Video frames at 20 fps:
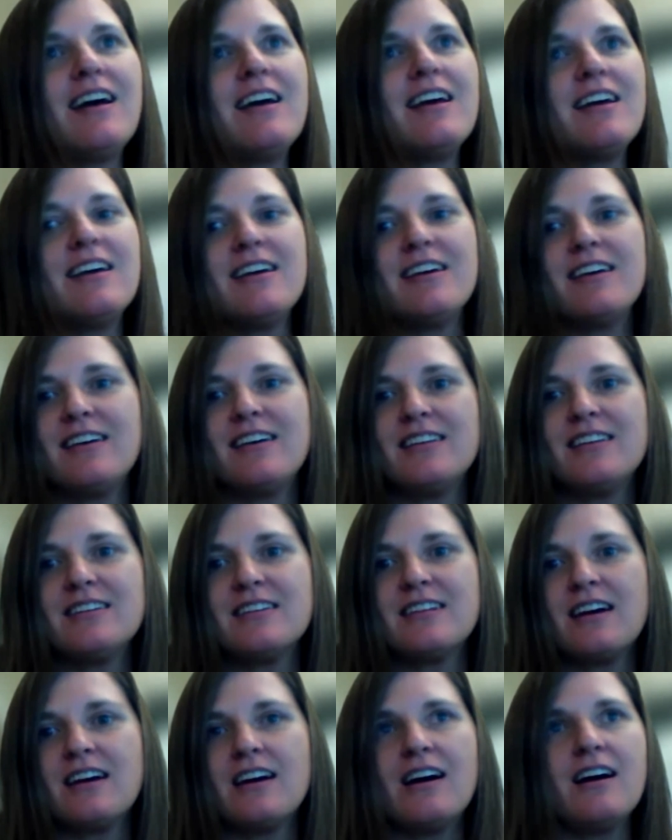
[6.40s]

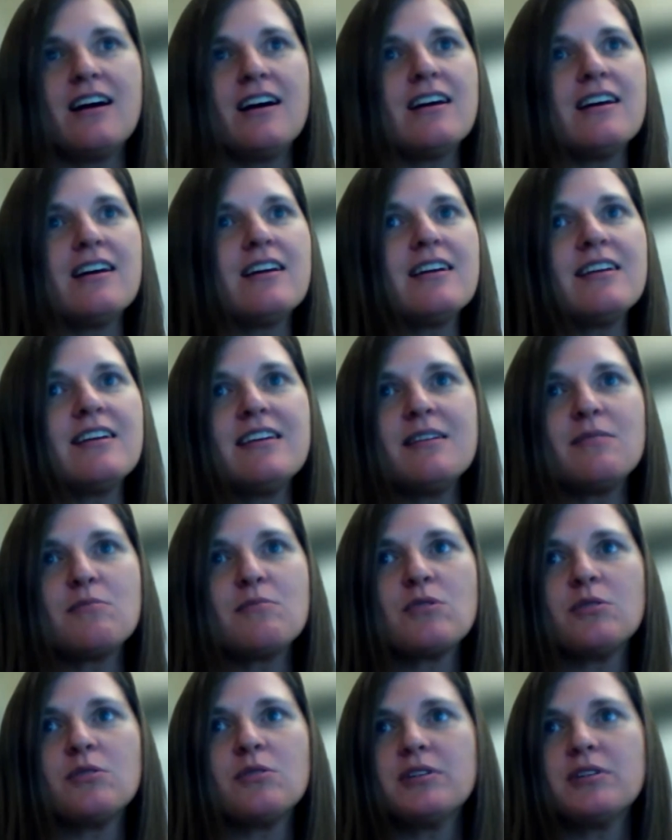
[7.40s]
And I'm
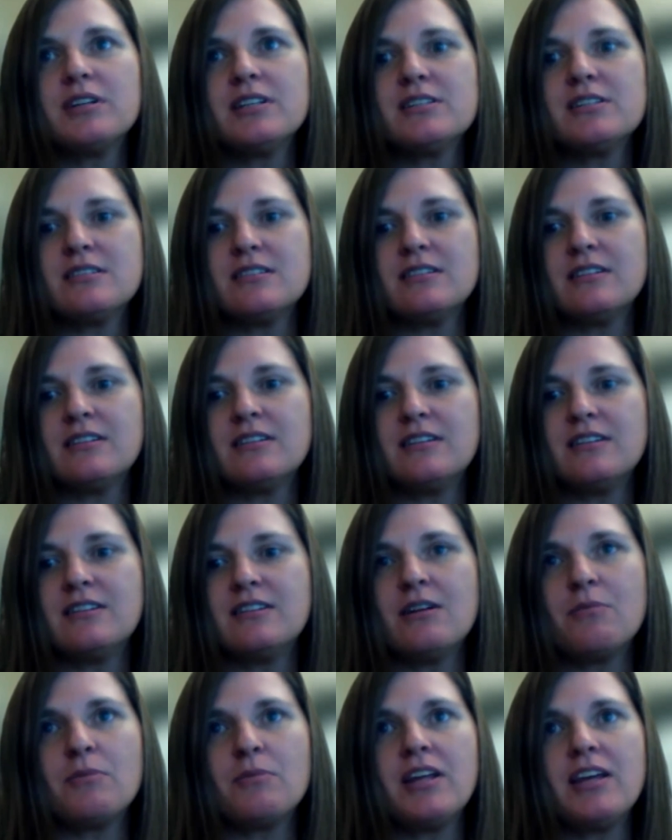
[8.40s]
going to
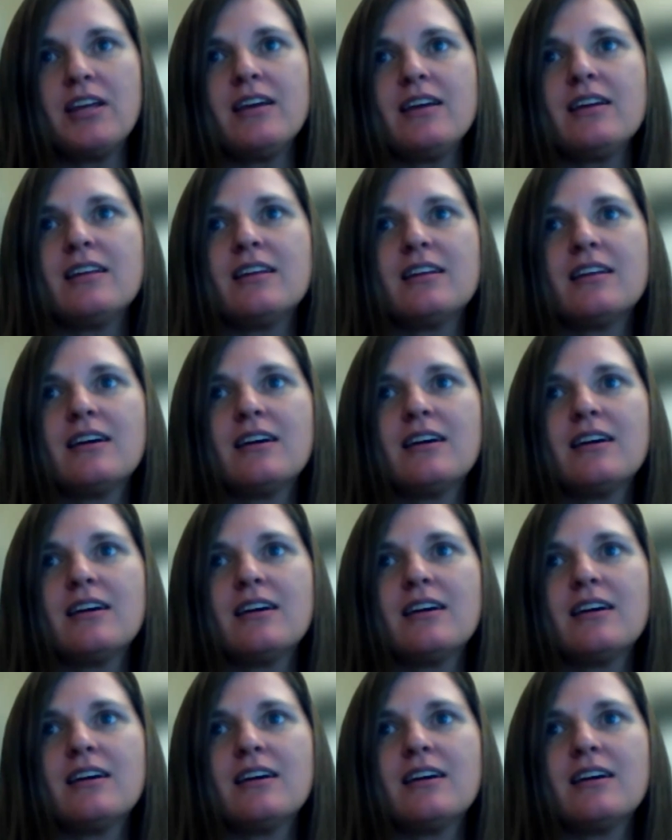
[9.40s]
nominate